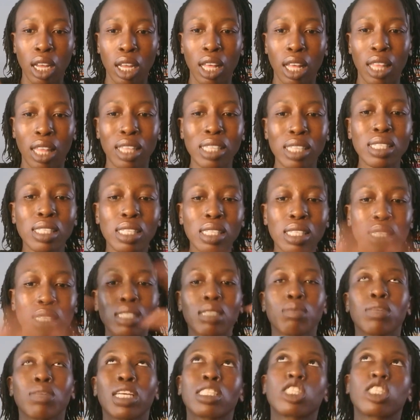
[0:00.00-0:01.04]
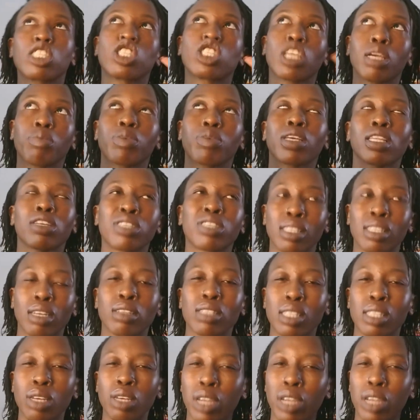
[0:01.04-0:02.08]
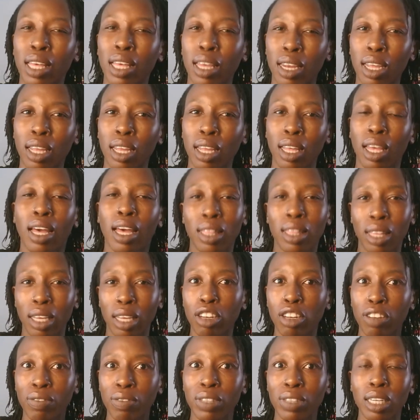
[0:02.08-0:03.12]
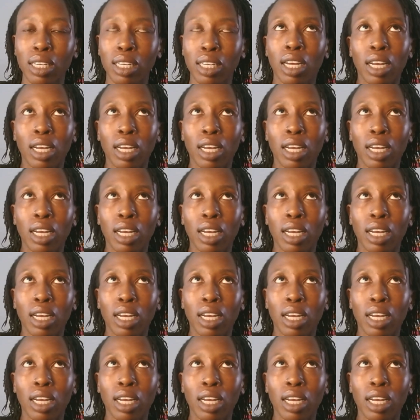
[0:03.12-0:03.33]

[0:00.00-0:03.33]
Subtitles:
the system that's shaping the results that we're getting at the end of the day.